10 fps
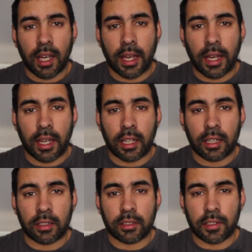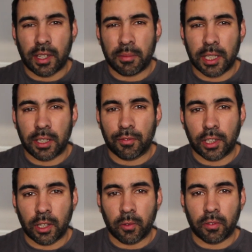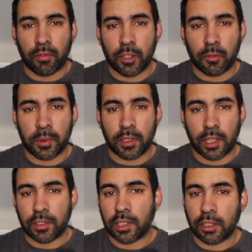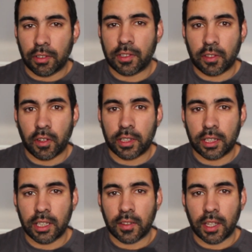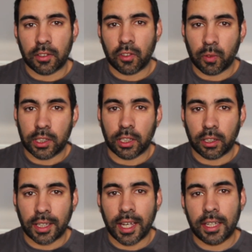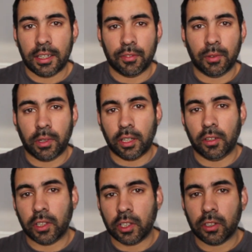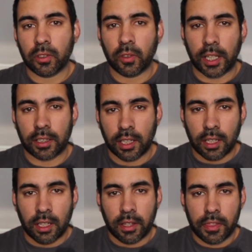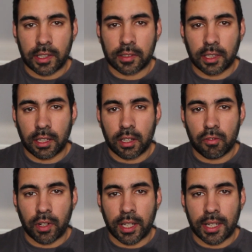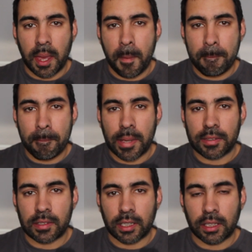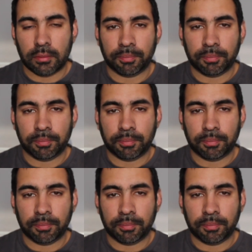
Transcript: and does that mean if you go on Facebook you have to change your SSID then switch it again if you want to go on Google and things get really messy